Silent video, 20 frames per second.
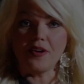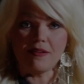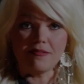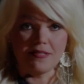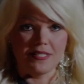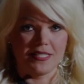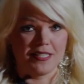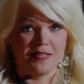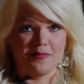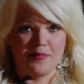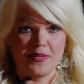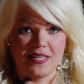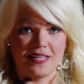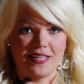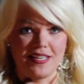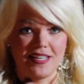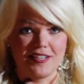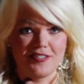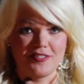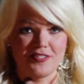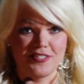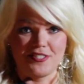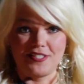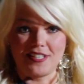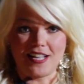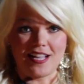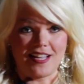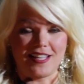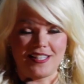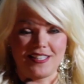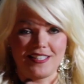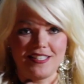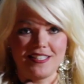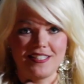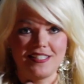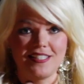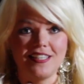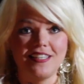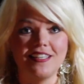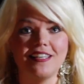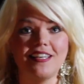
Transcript: I was going to be a hairstylist.